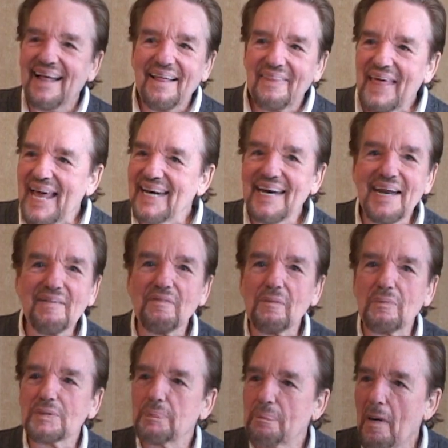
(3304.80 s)
that never
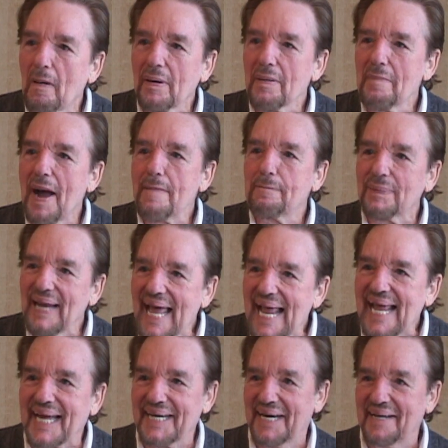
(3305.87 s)
was part of my
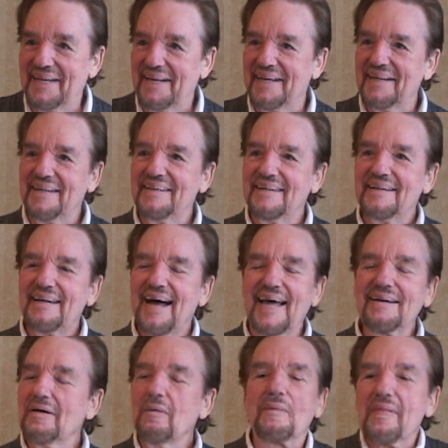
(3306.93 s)
plan. I
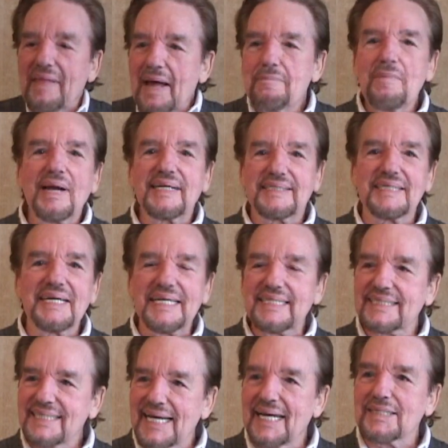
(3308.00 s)
don't know whether that makes any
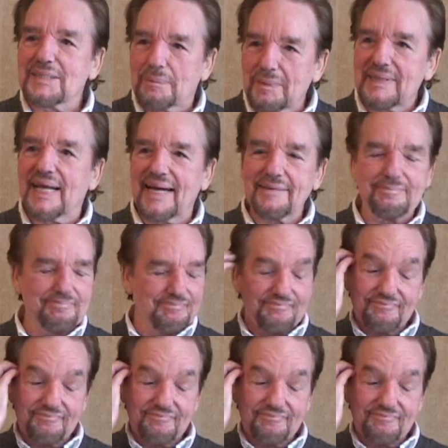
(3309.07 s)
sense, but that...